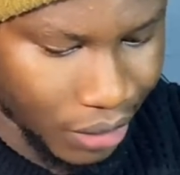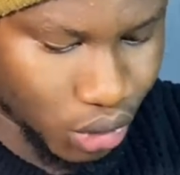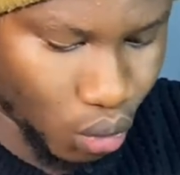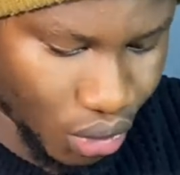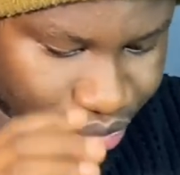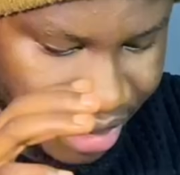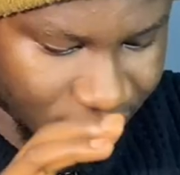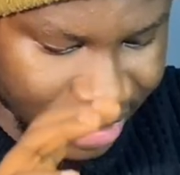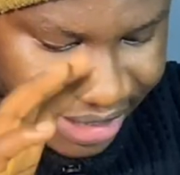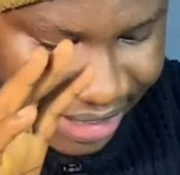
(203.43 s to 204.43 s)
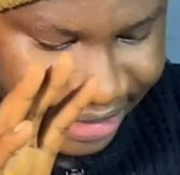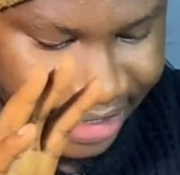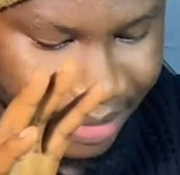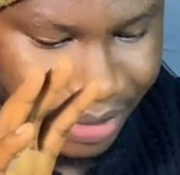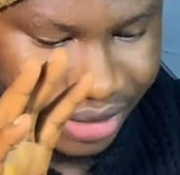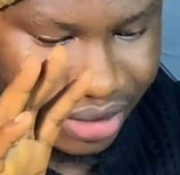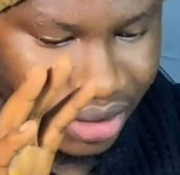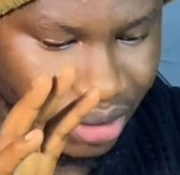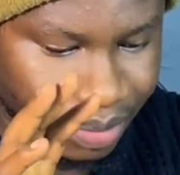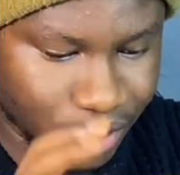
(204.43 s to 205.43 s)
So once we click on next step, it's
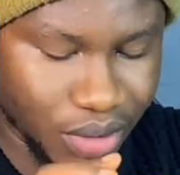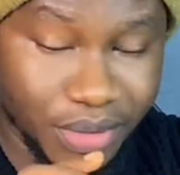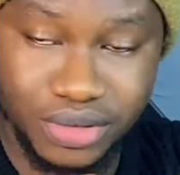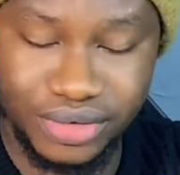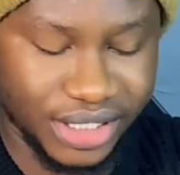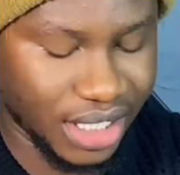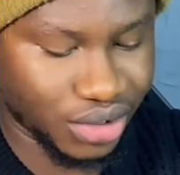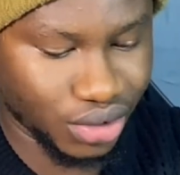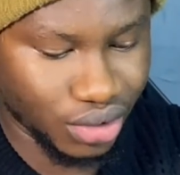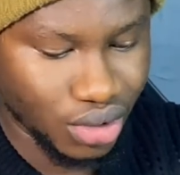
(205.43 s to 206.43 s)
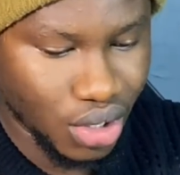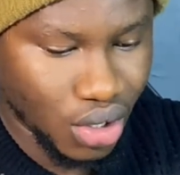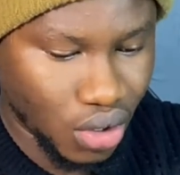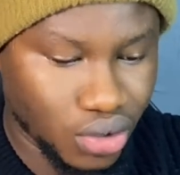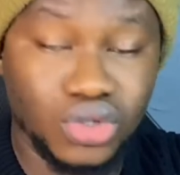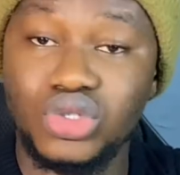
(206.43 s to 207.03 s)
gonna put up a transaction on your